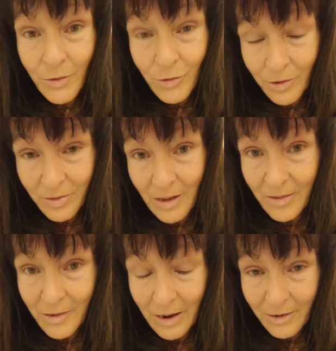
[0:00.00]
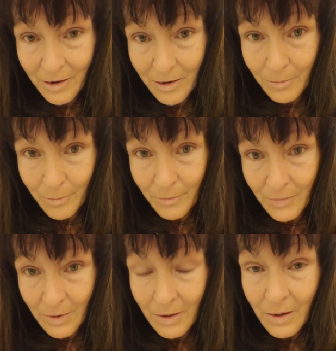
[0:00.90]
2018.
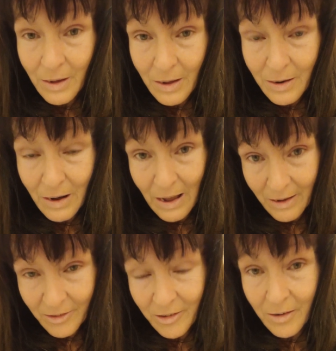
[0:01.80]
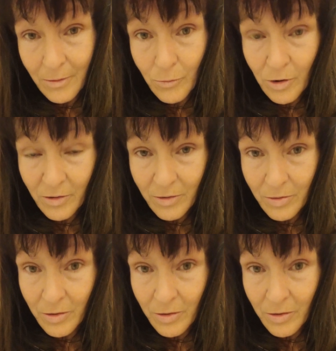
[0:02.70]
And last year was